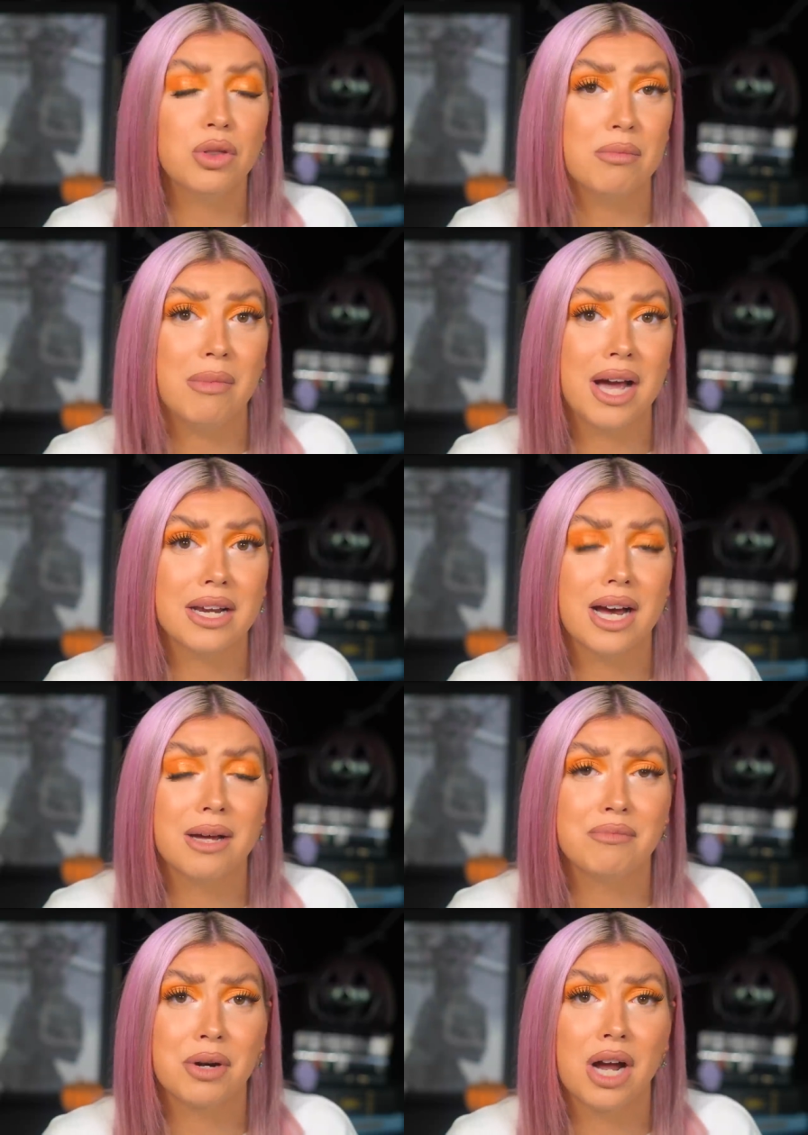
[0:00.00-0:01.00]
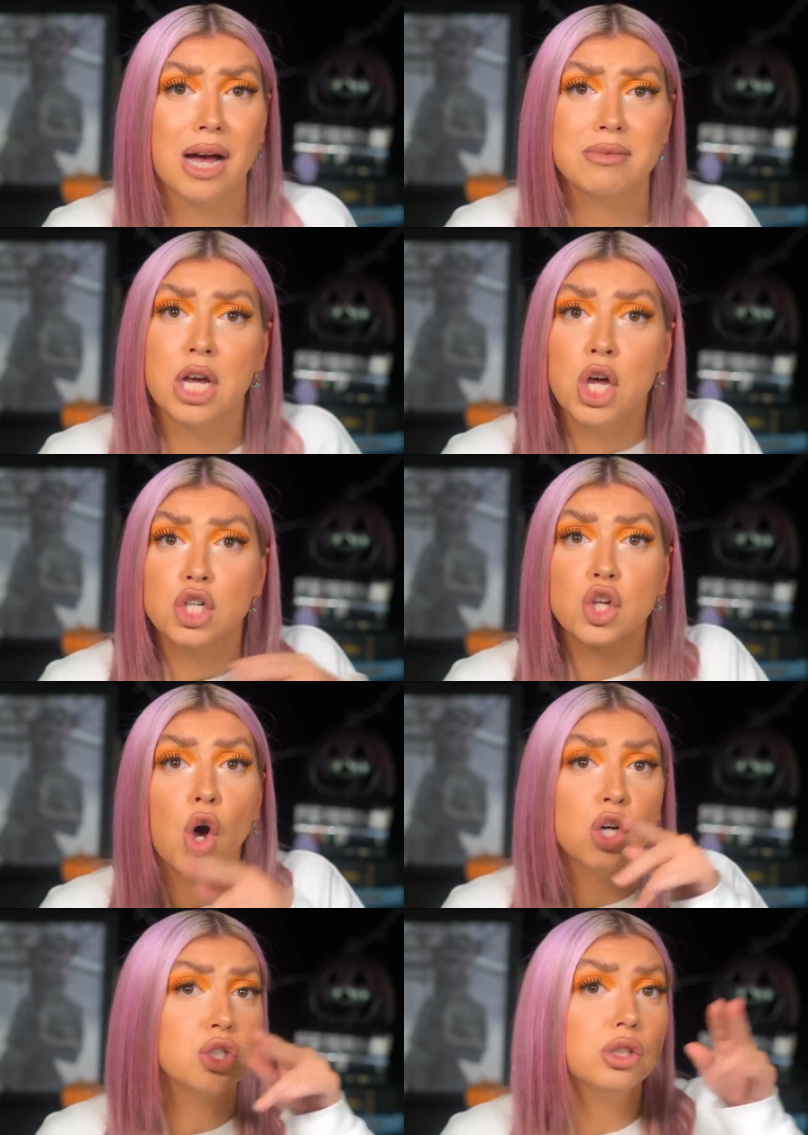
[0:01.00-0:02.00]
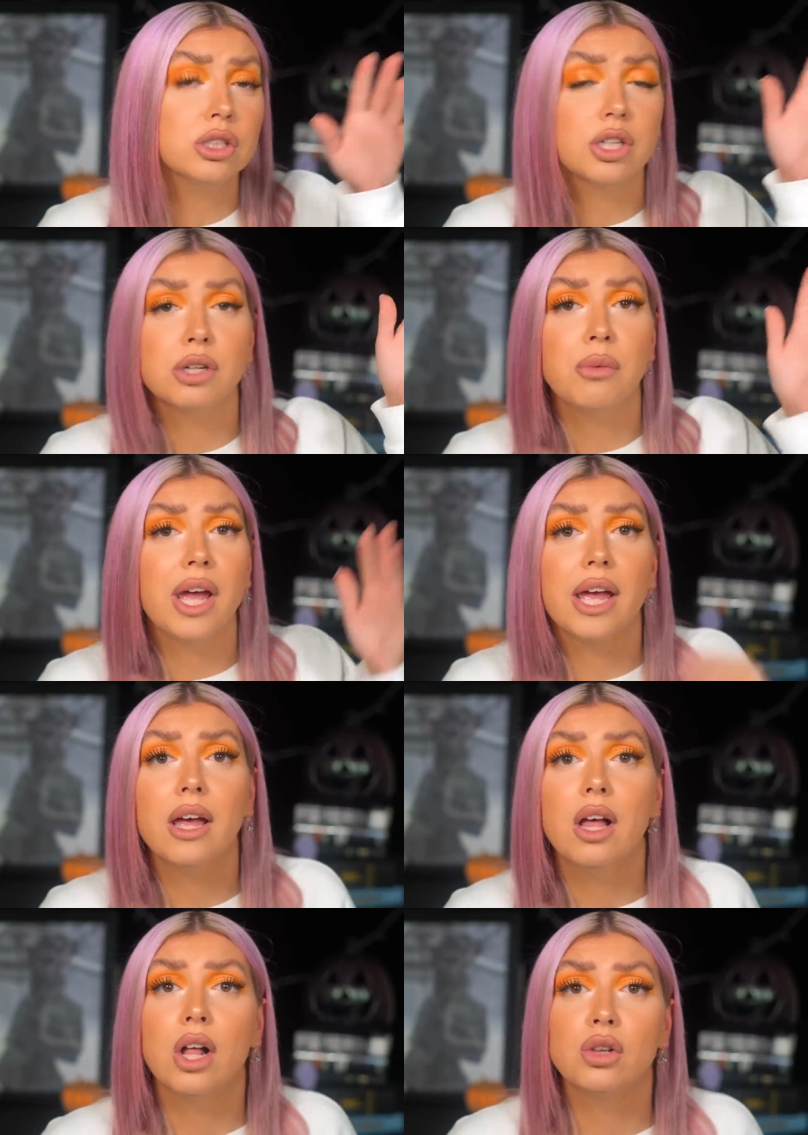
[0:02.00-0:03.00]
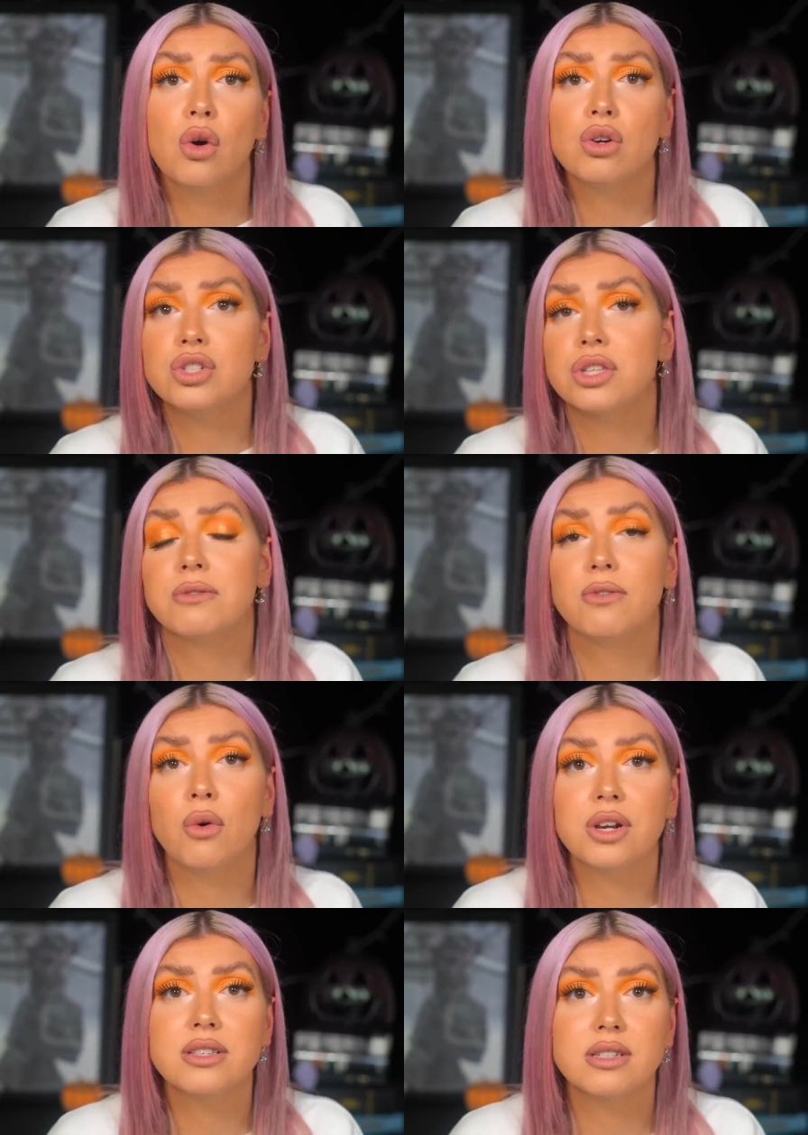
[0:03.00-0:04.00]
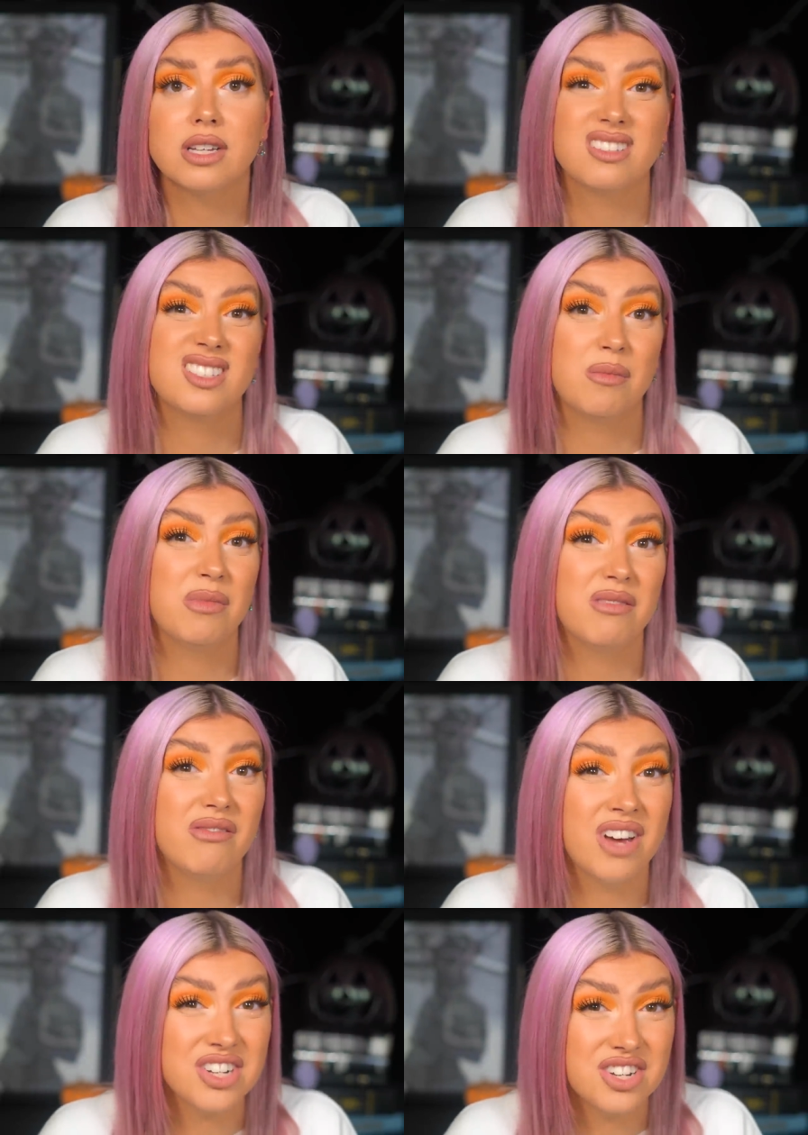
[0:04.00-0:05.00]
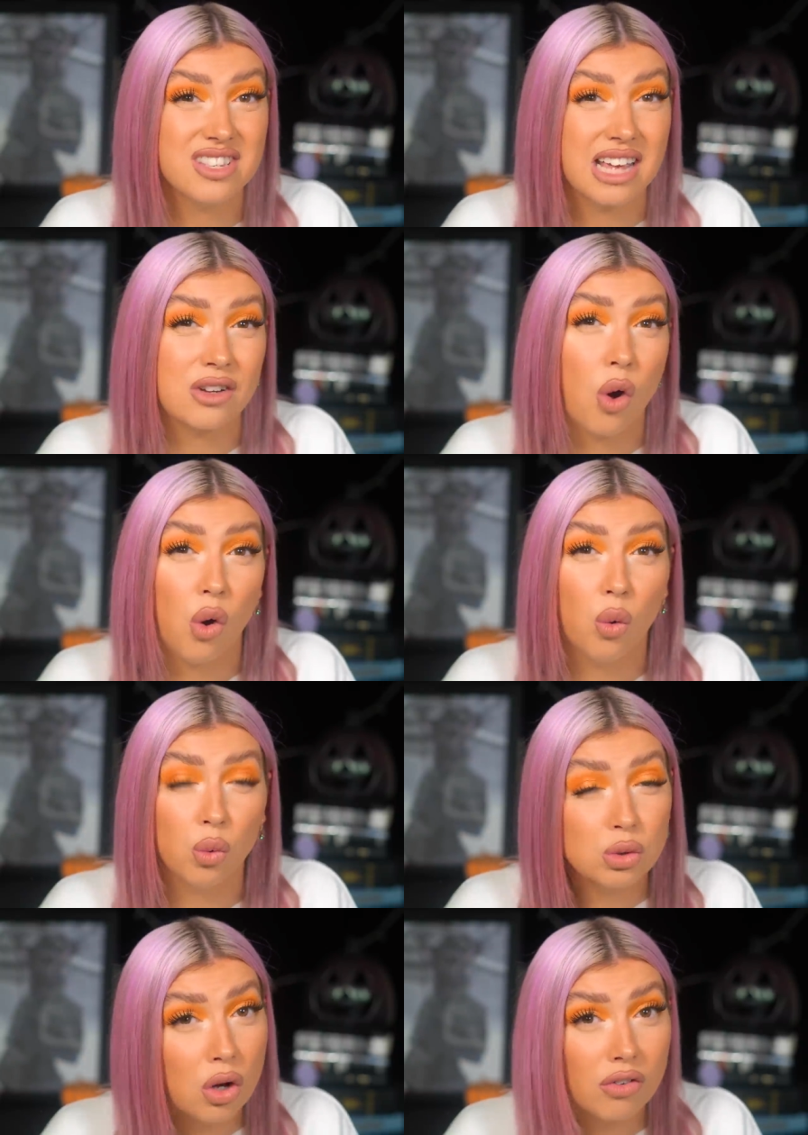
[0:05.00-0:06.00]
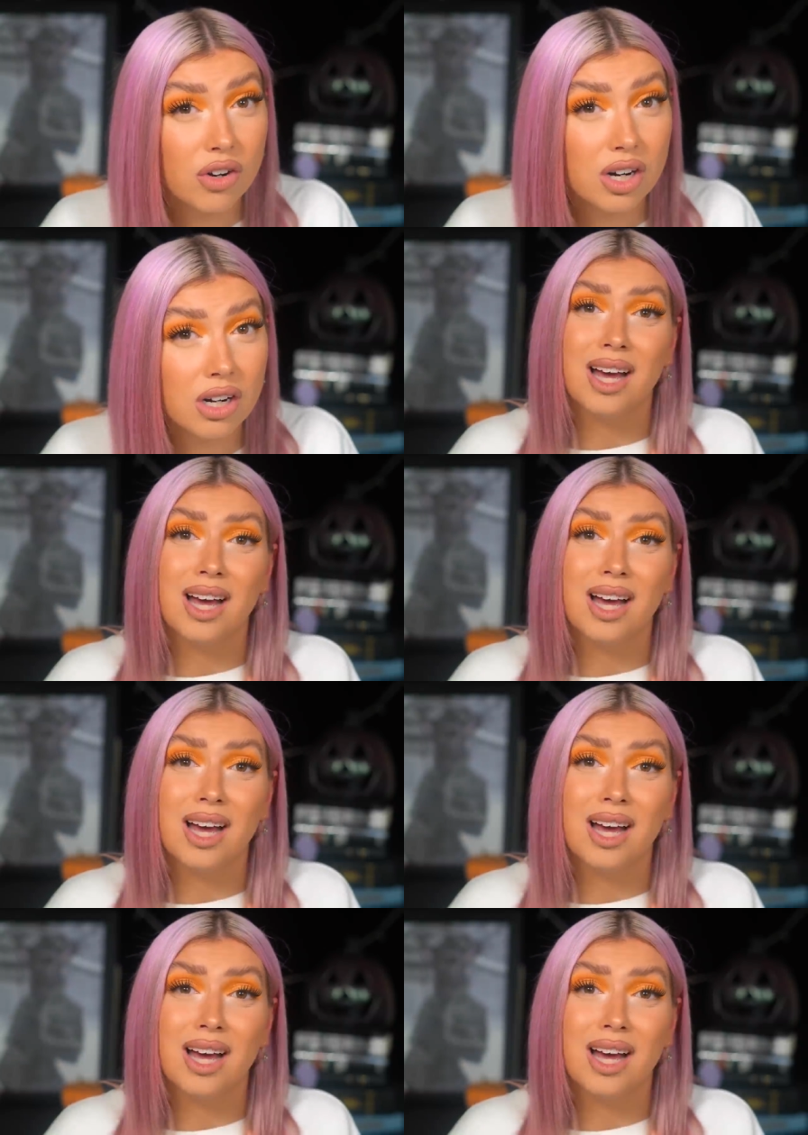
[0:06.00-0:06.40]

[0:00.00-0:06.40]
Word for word: that Myra had perhaps toddled her way along to the forest and something vicious had got hold of her?